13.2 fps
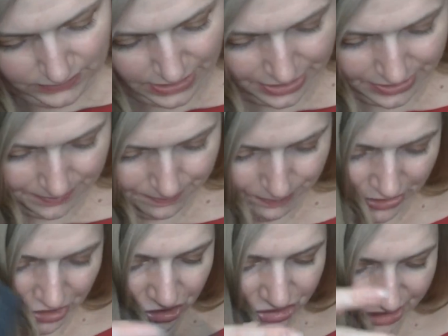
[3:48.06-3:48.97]
um,
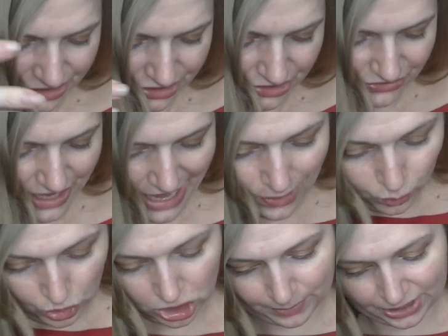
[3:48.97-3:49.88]
better deals at
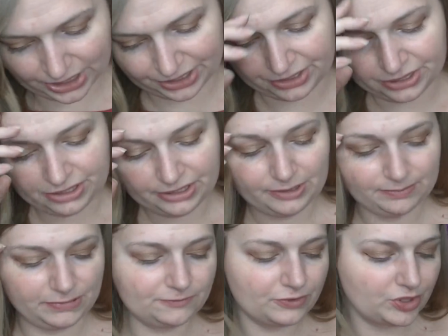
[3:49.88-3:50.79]
Walmart,
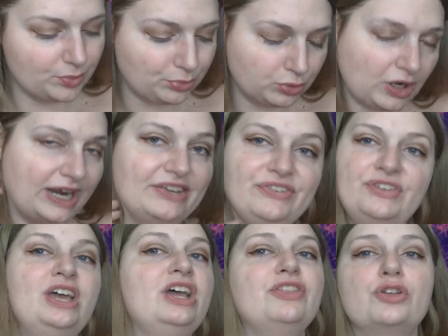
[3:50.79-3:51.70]
but for the price,
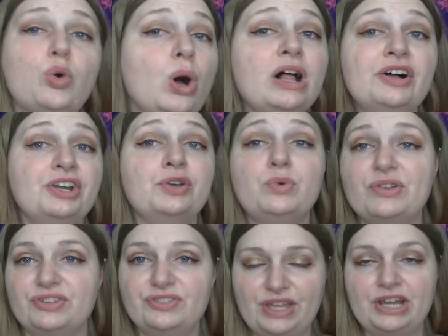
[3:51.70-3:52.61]
the quality
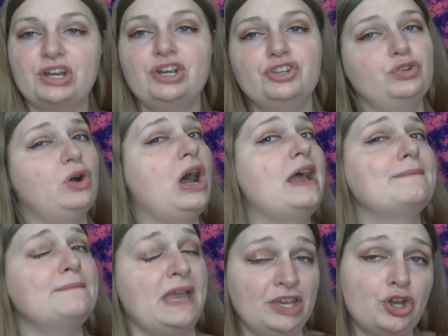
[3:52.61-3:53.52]
wasn't there. So I
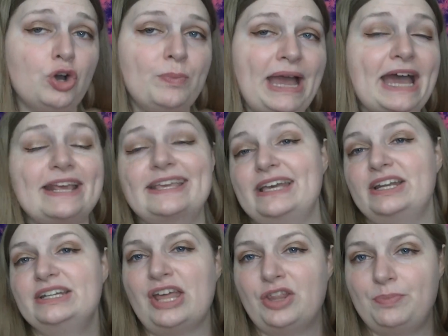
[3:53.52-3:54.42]
may go back, get
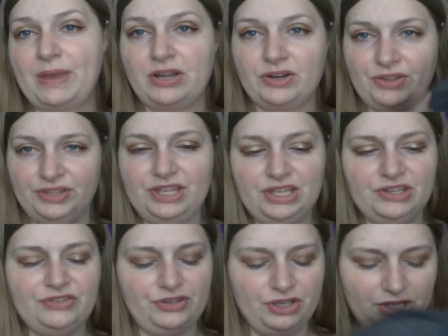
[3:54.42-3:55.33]
another pair of
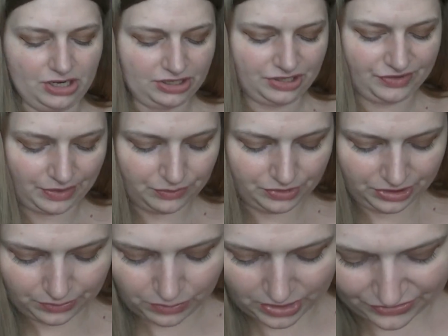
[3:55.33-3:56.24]
these, because I
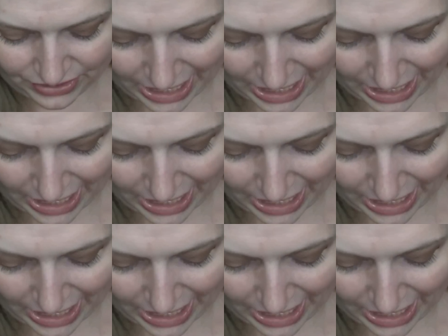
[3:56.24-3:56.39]
really was